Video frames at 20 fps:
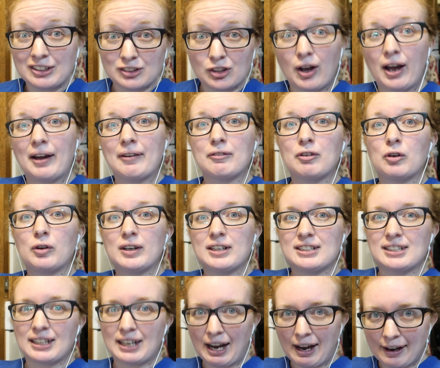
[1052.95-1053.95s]
So I'm
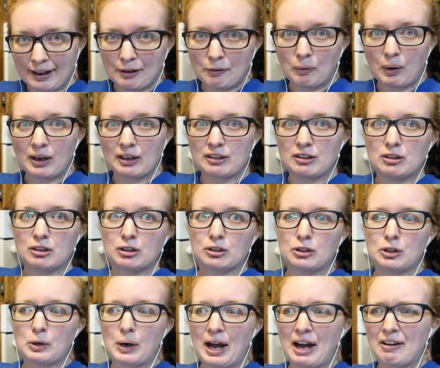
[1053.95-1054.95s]
going to kind of walk you
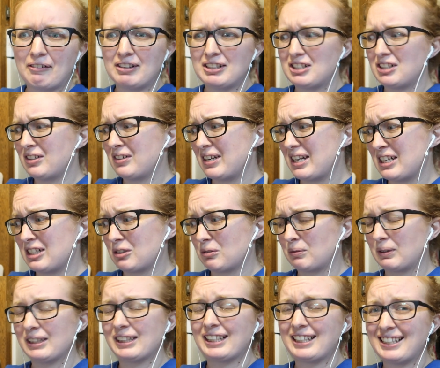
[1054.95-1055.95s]
through how we do it. It's
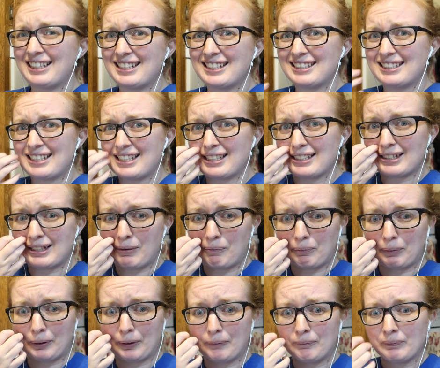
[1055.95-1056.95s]
really easy and
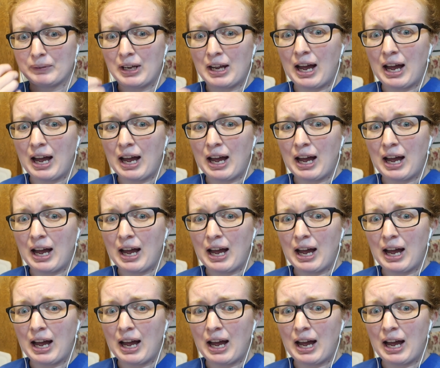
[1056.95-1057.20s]
simple.